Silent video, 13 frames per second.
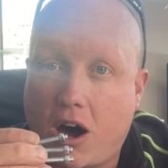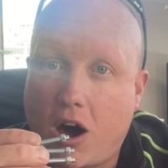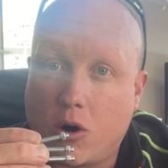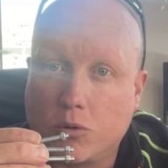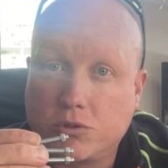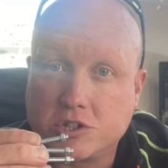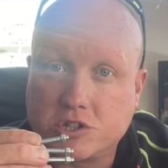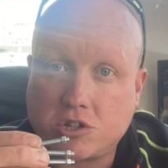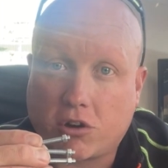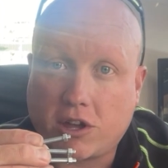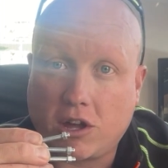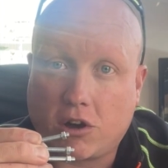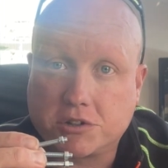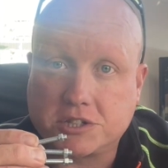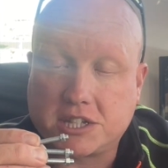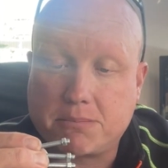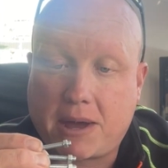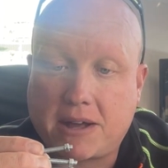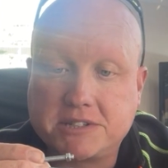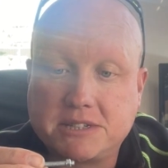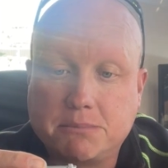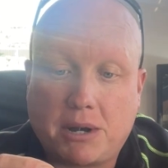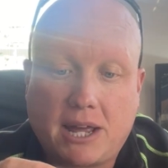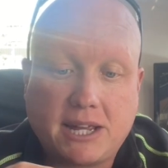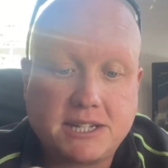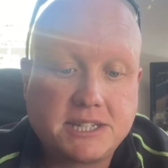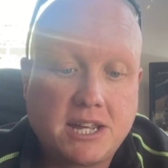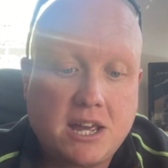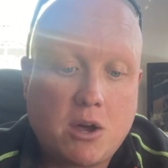hold the socket onto the mounting plate.